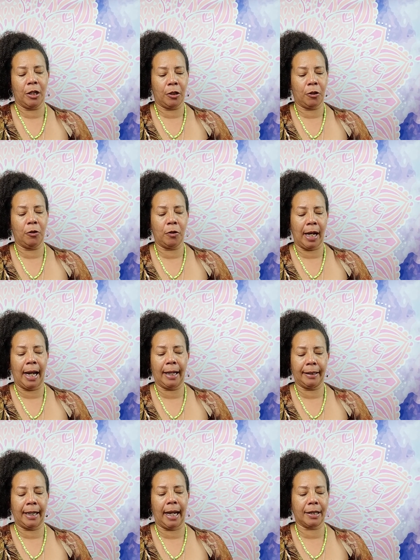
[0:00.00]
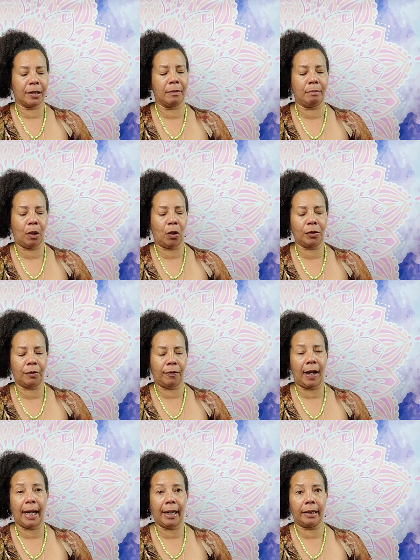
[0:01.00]
You add that to
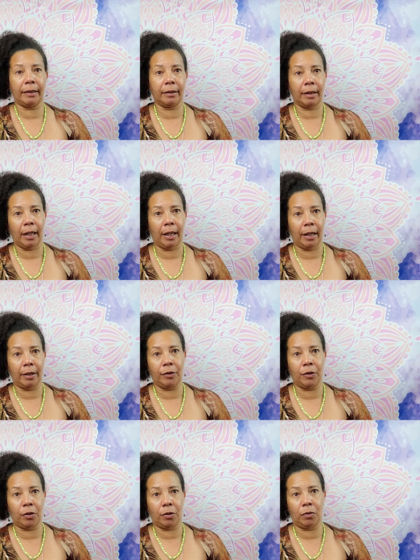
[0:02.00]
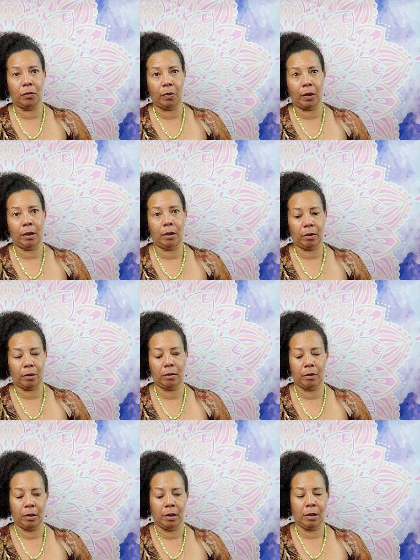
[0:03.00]
moldavite, and you will
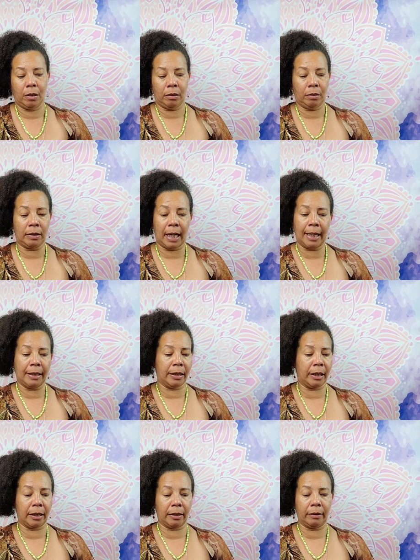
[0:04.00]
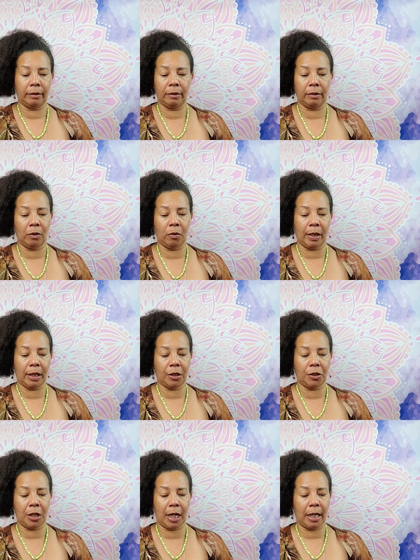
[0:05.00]
lightning quick
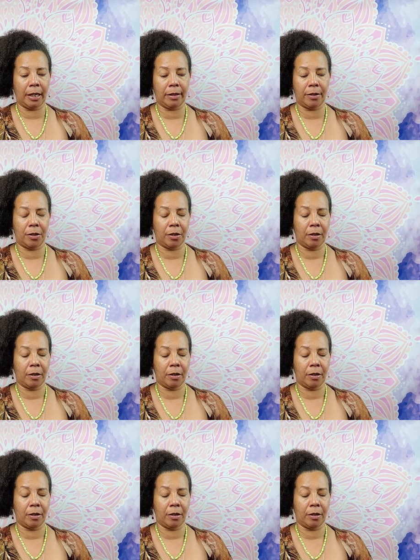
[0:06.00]
change